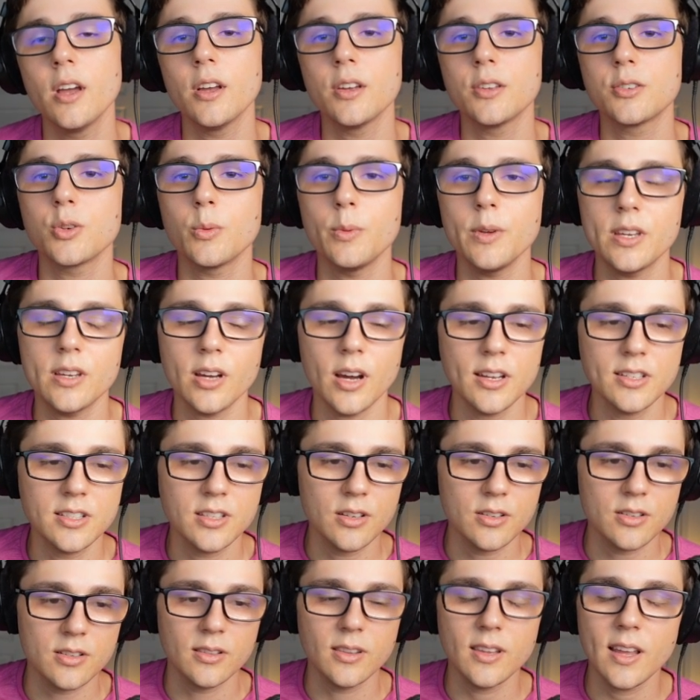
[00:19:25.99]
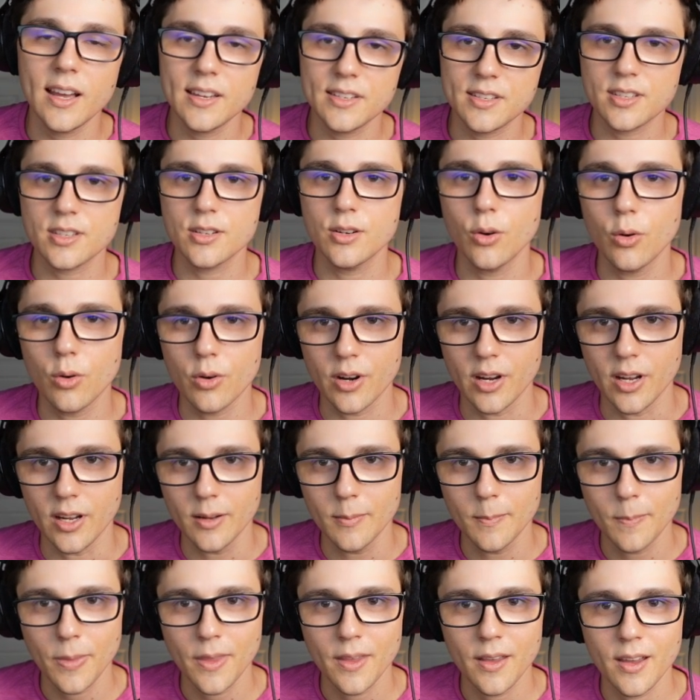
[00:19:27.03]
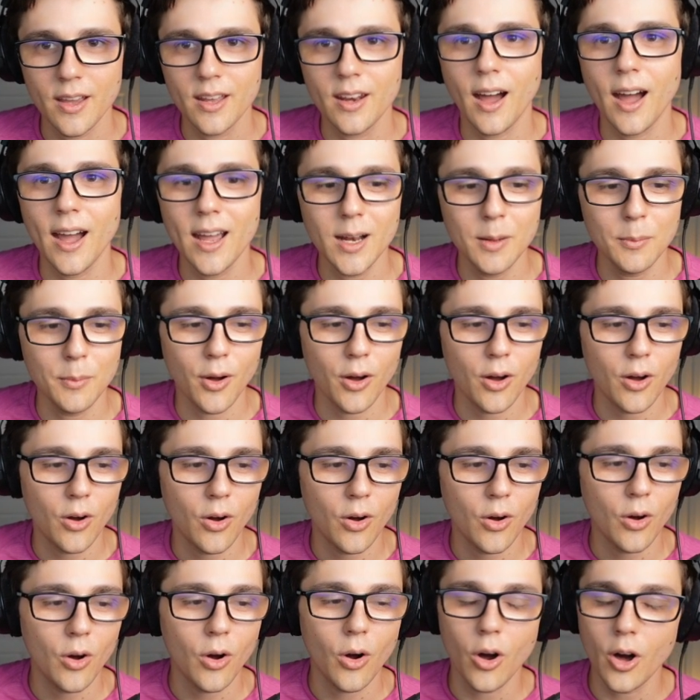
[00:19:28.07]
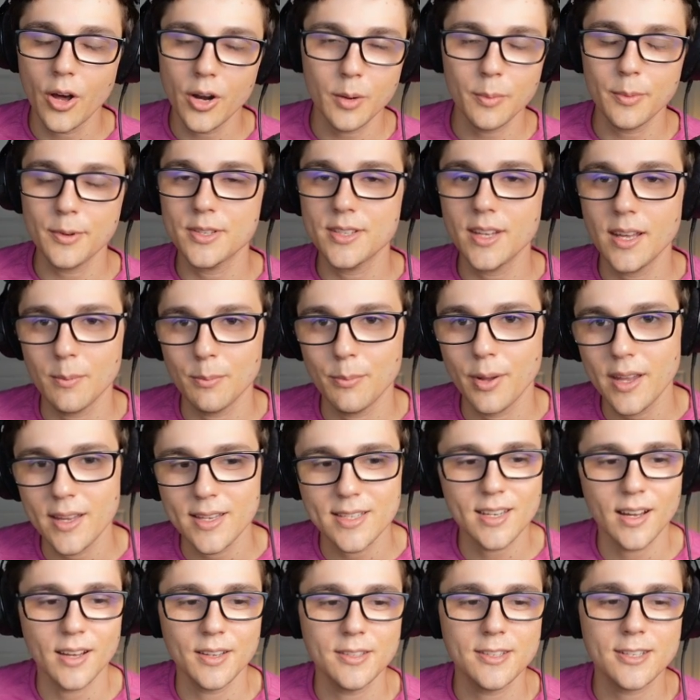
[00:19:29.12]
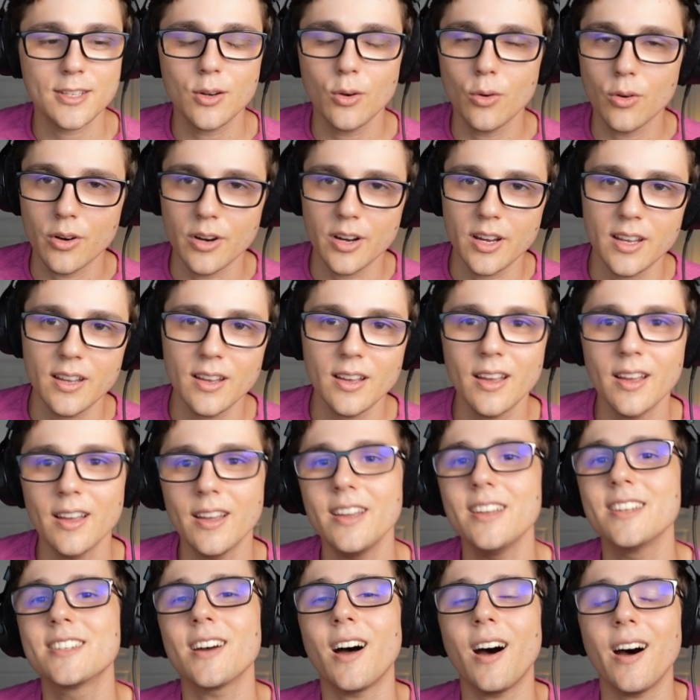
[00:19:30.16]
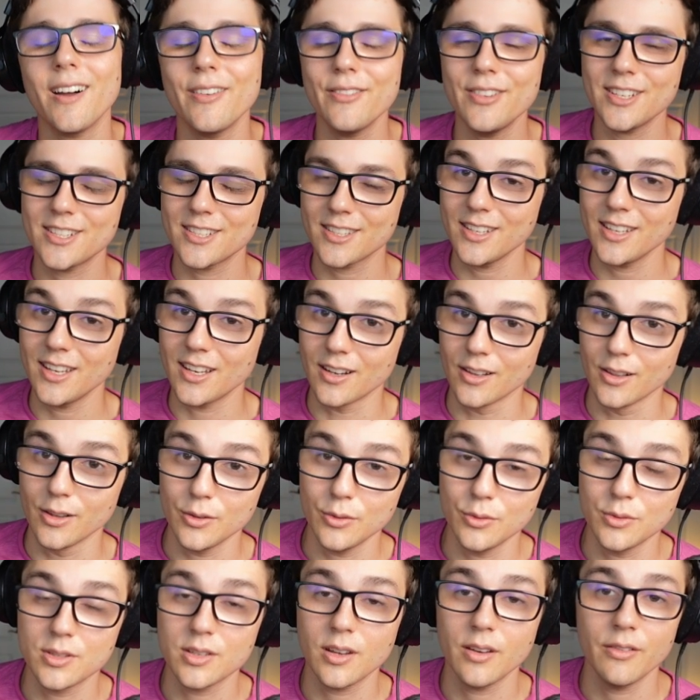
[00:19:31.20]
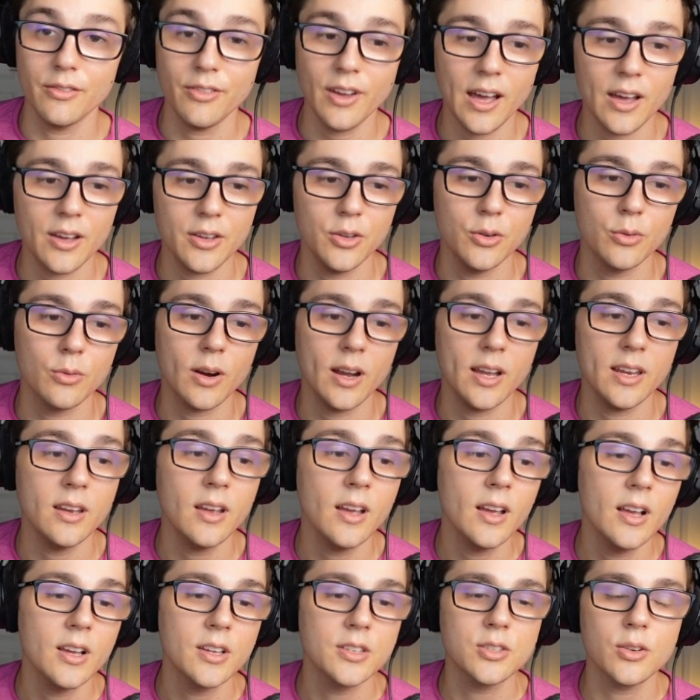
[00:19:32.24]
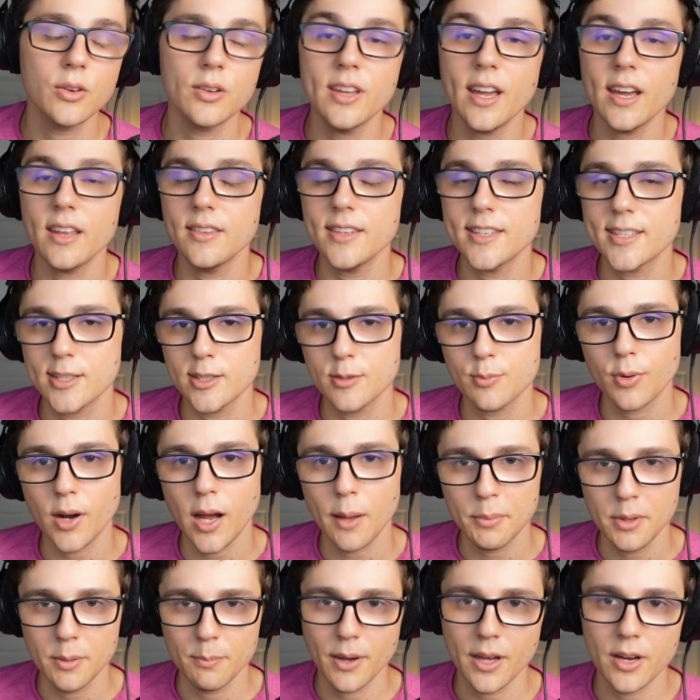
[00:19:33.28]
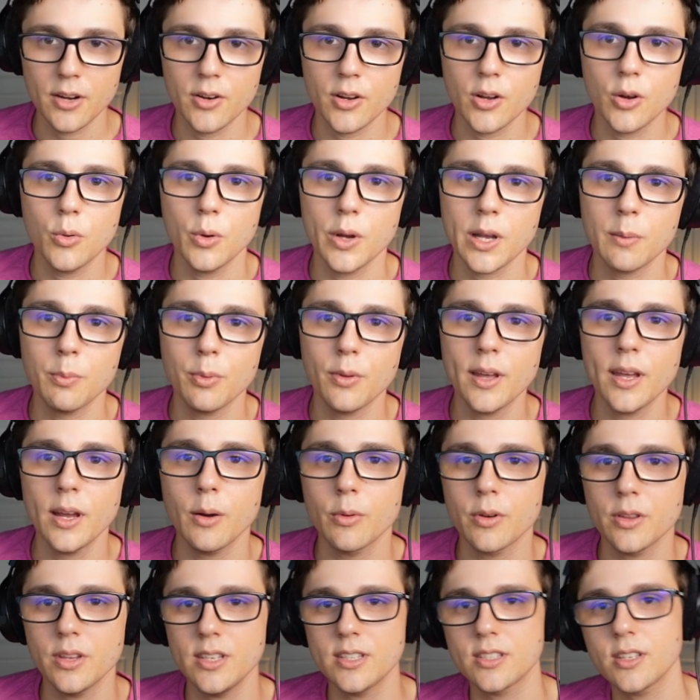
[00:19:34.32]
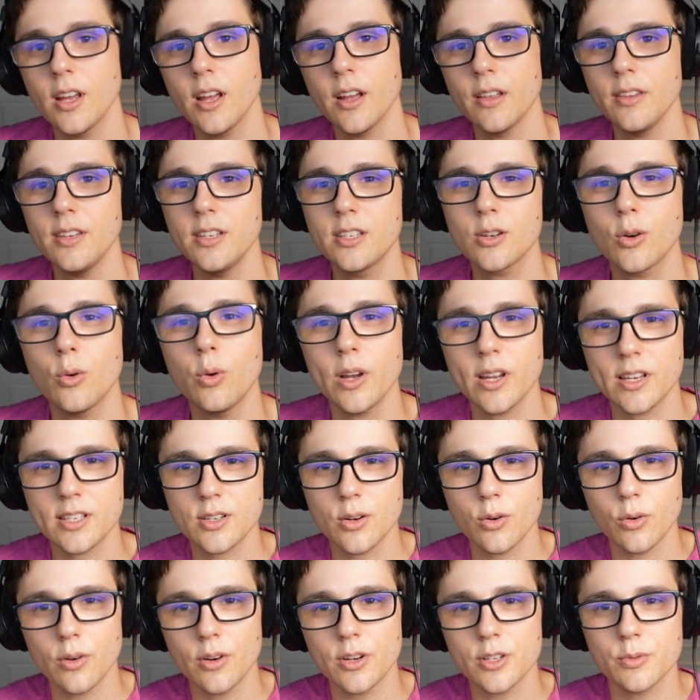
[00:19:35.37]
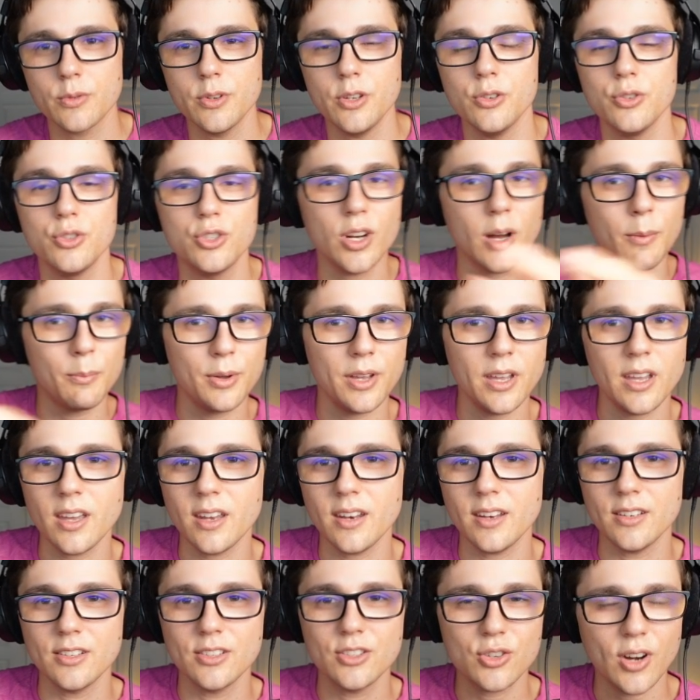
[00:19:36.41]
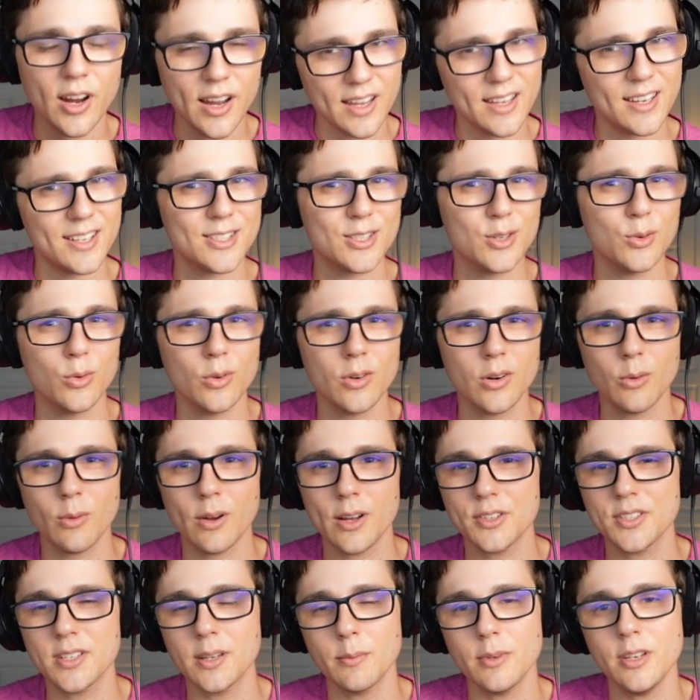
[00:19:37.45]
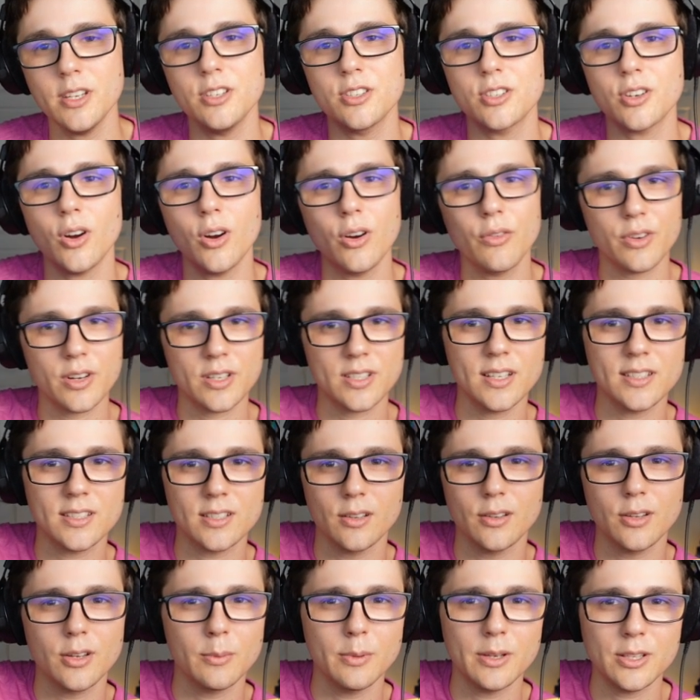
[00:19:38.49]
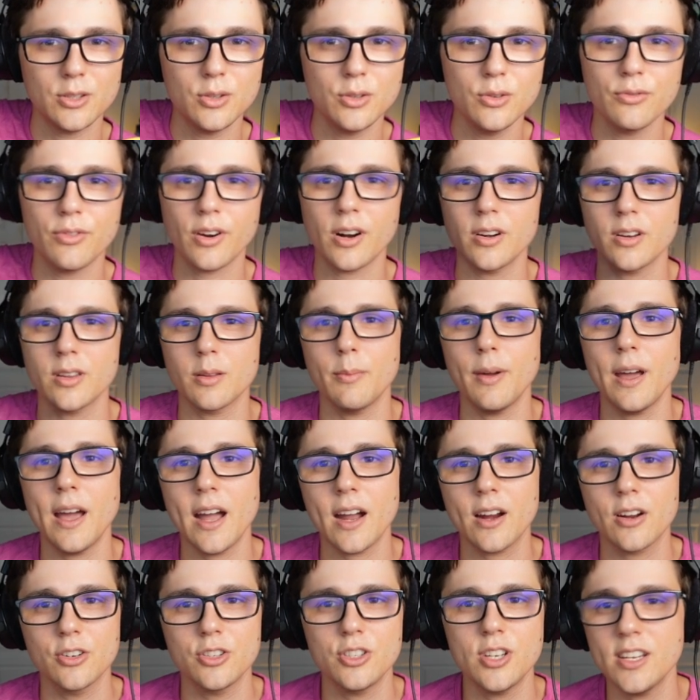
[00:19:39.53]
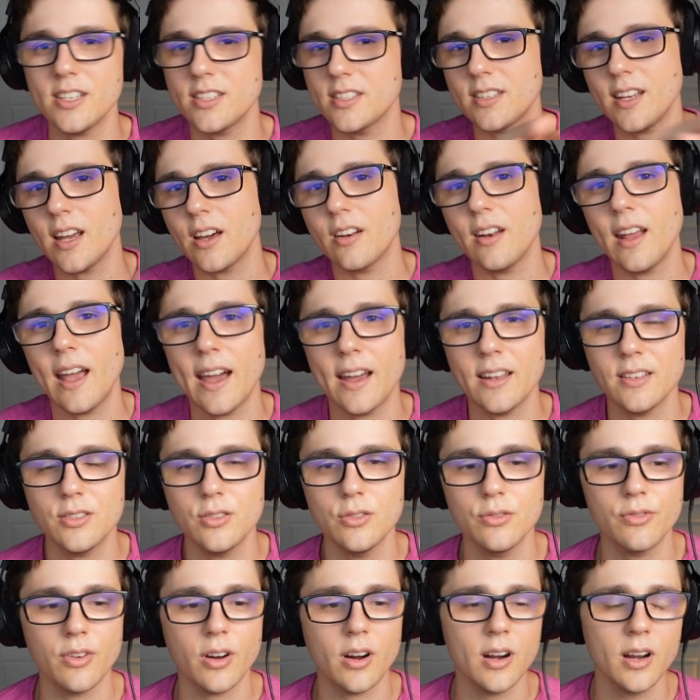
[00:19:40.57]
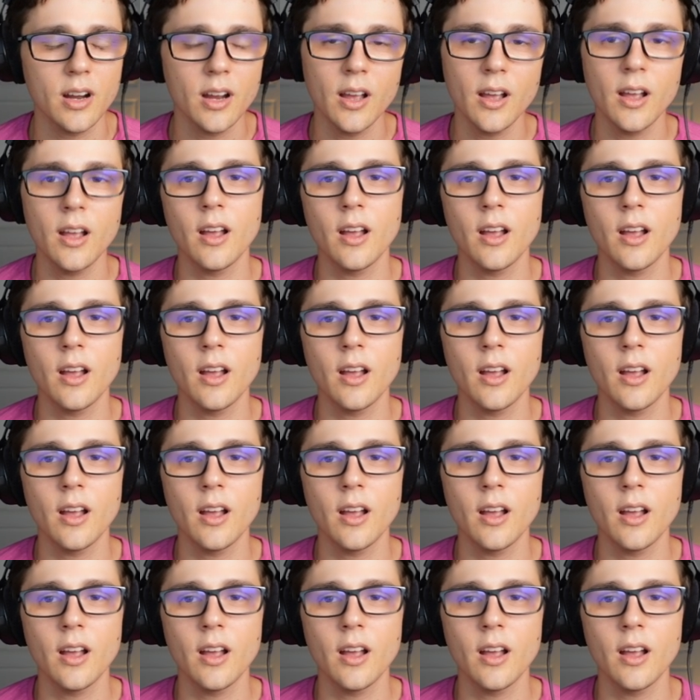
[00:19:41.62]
So because there's less scoring, an item 100% based on scoring is obviously going to lose value, right? So again, this is probably better in quick play, where these quick scores where you jump in and try and get a score while somebody just overextends a little bit too far to the back or chases down an ad too far.